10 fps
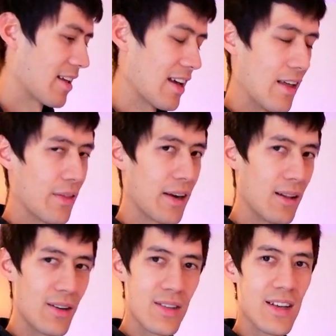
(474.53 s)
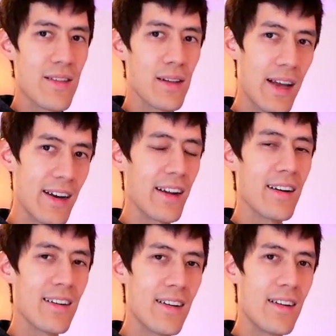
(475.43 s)
and the colors and the lighting,
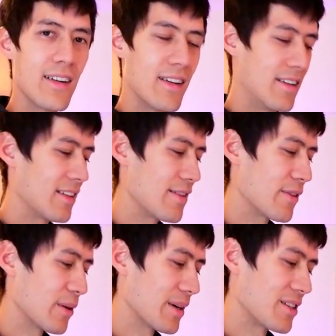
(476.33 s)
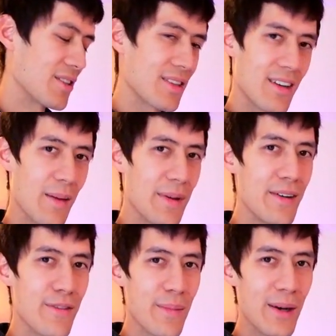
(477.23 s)
even though I just copied
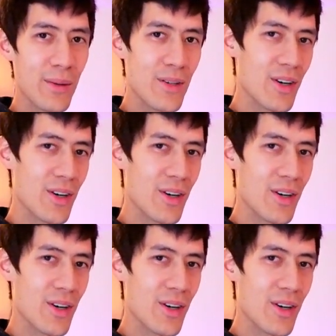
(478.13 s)
it from my old